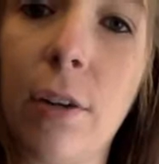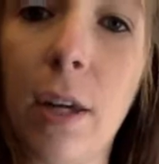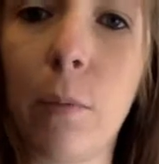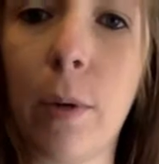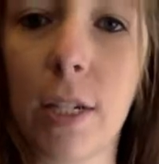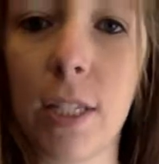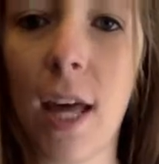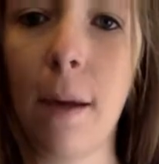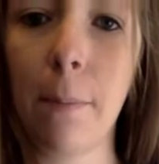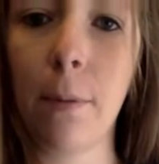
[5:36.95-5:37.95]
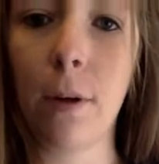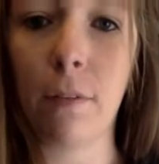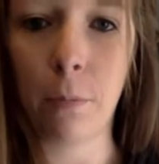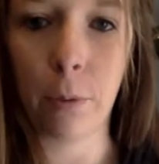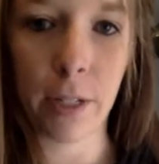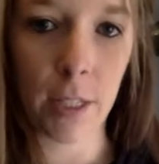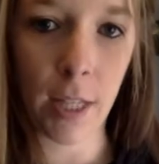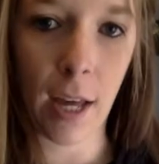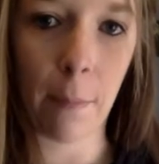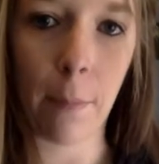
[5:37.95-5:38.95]
Okay, where's the apple? Have them point to
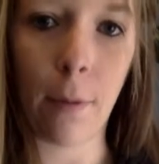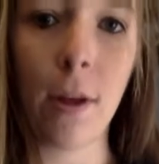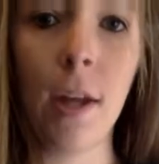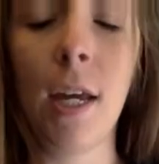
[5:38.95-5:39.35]
the apple.